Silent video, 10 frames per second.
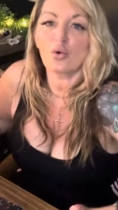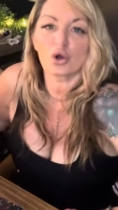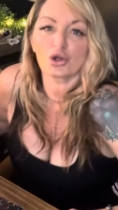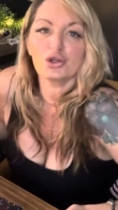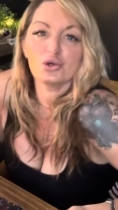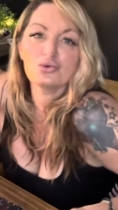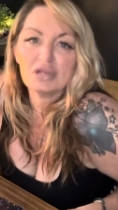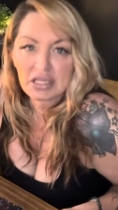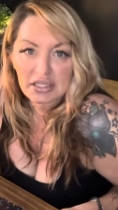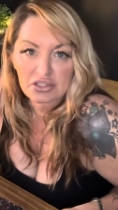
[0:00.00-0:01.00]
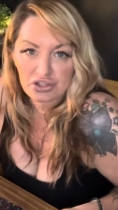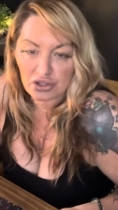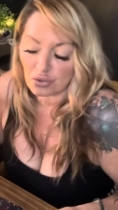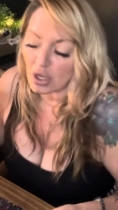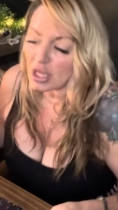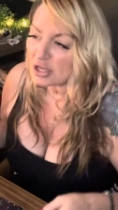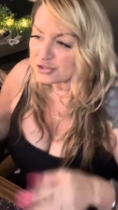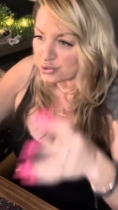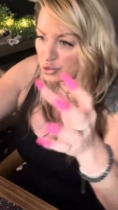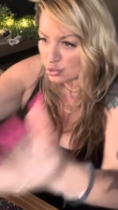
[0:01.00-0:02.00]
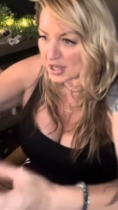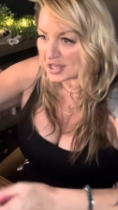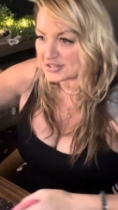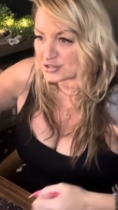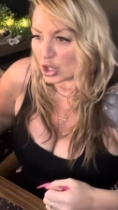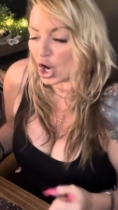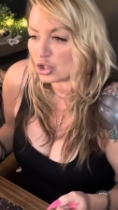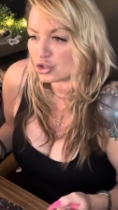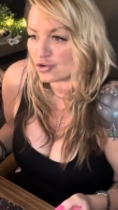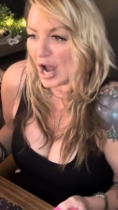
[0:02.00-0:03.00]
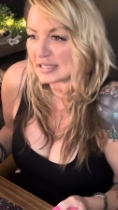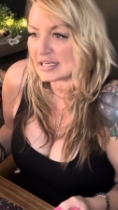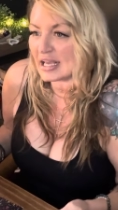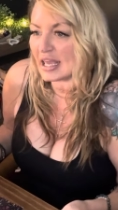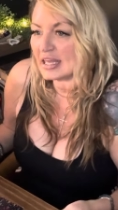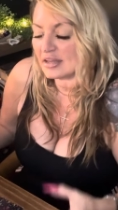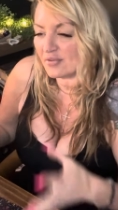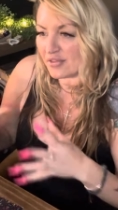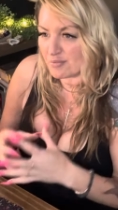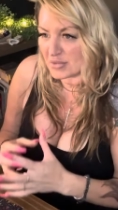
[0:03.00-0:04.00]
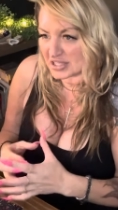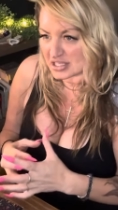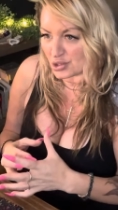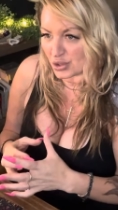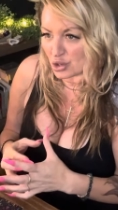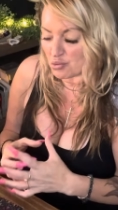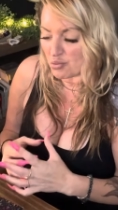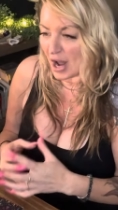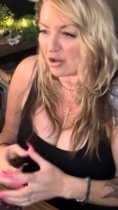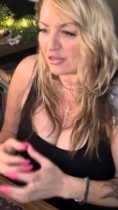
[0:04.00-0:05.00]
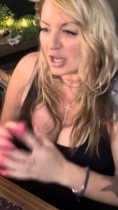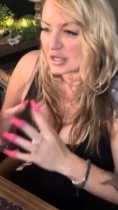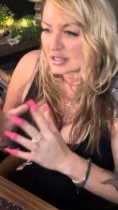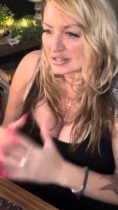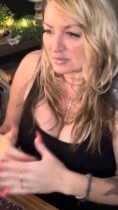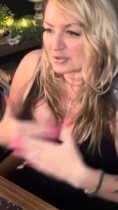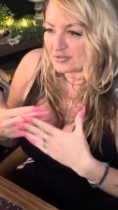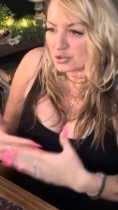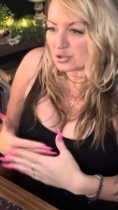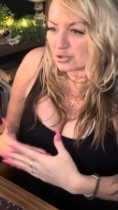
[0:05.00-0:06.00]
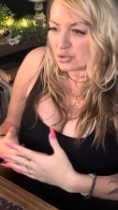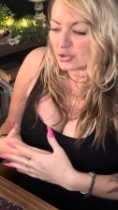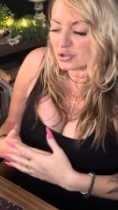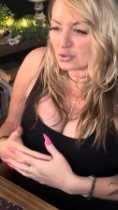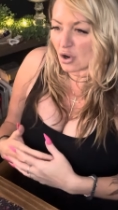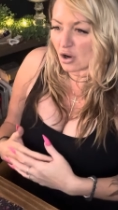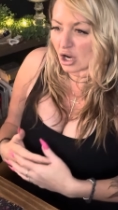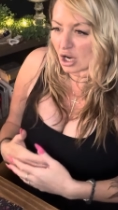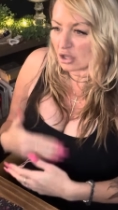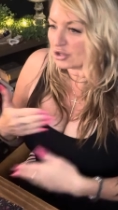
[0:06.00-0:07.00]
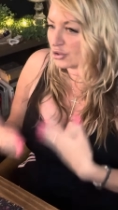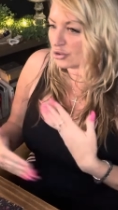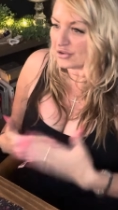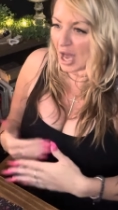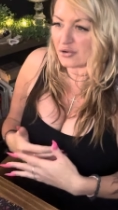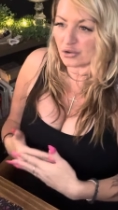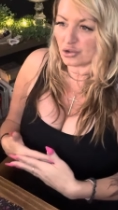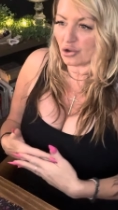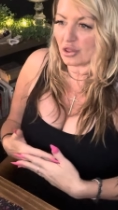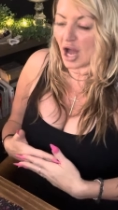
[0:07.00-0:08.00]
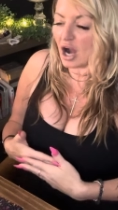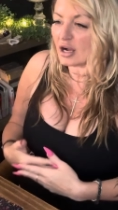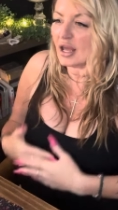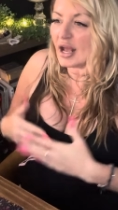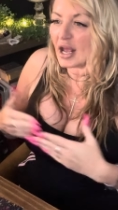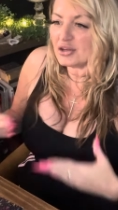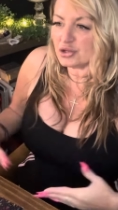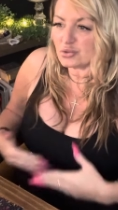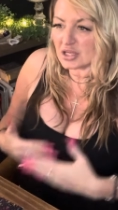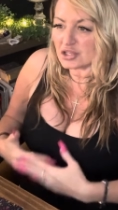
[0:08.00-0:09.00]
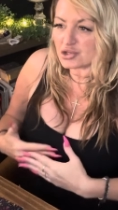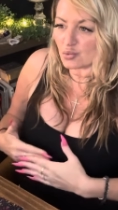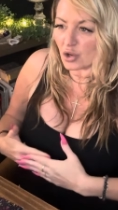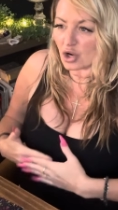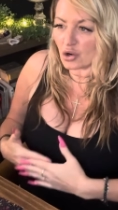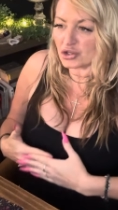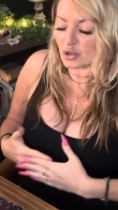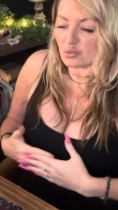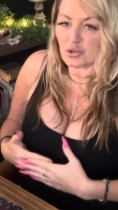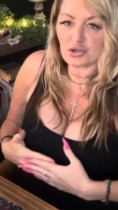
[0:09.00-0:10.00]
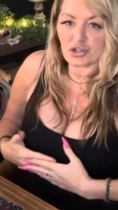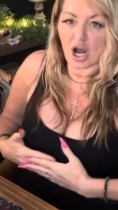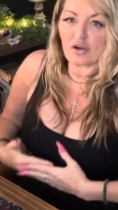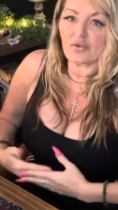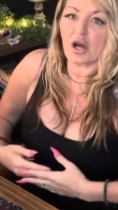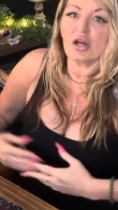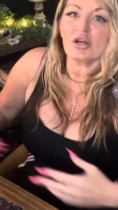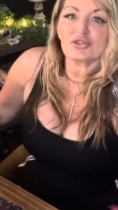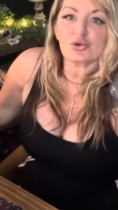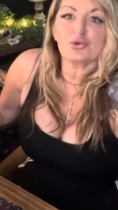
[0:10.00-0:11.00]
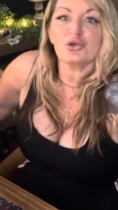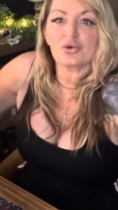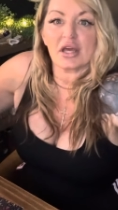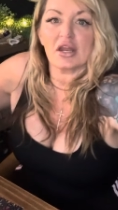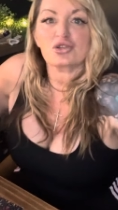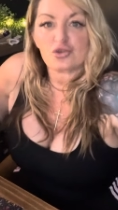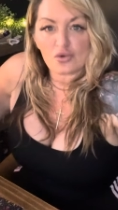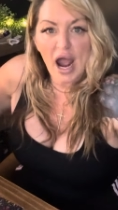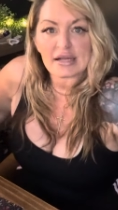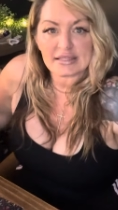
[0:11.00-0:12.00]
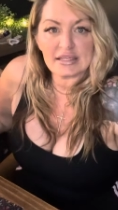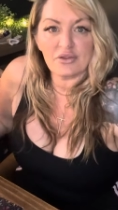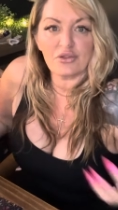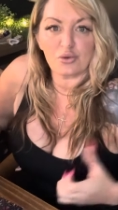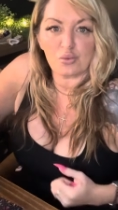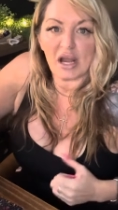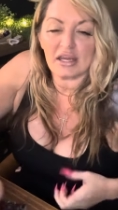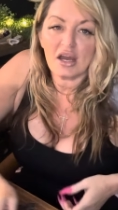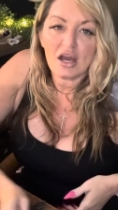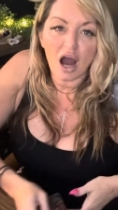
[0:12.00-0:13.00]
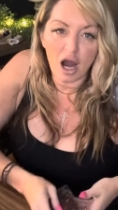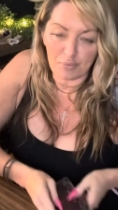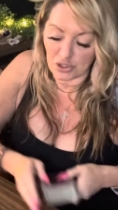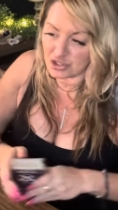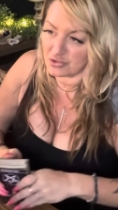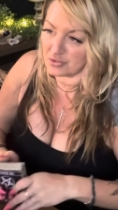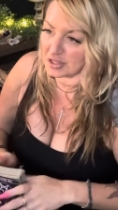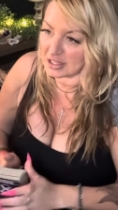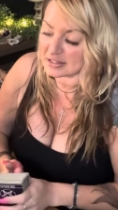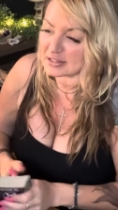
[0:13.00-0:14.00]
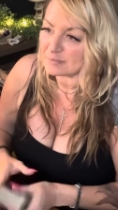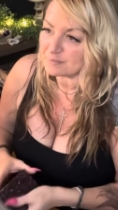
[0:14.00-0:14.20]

or you need to. So you can start attracting in material wealth. Some of you, you are a little down on your luck, and you need to work on your root chakra so you can attract in the right opportunities.